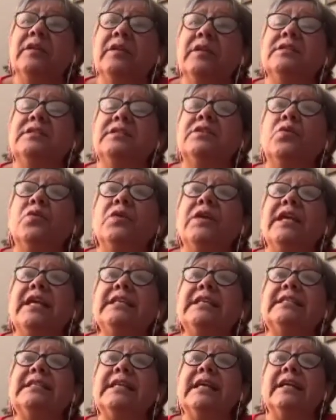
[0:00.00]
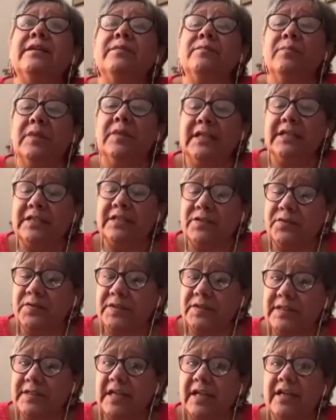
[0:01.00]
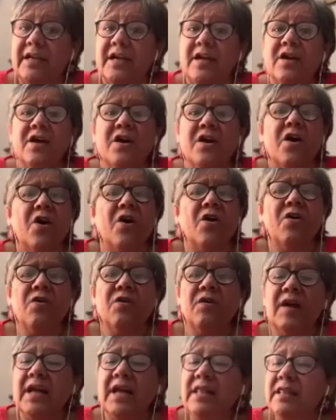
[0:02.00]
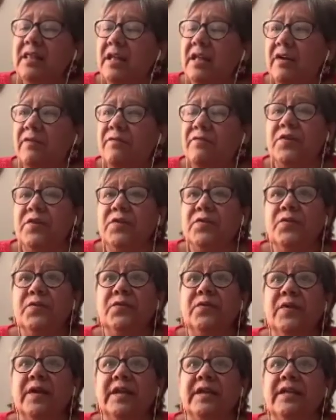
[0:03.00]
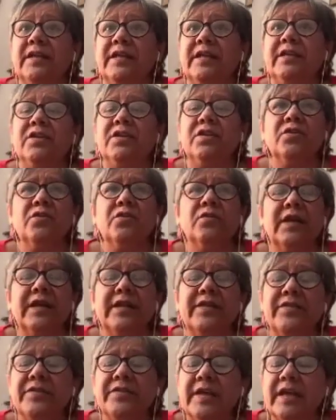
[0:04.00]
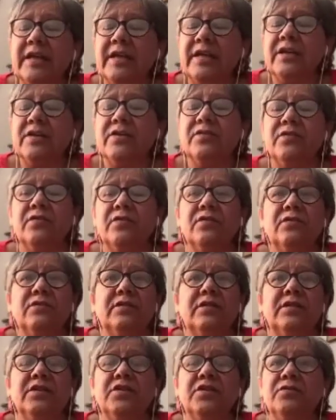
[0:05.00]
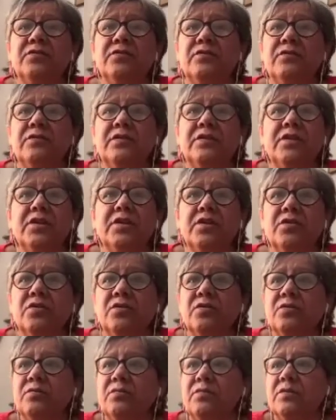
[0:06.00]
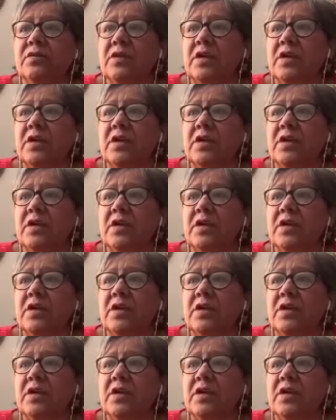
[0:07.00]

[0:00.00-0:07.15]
so he said, my student said, oh, I love you, and, you know, I thank you, you know,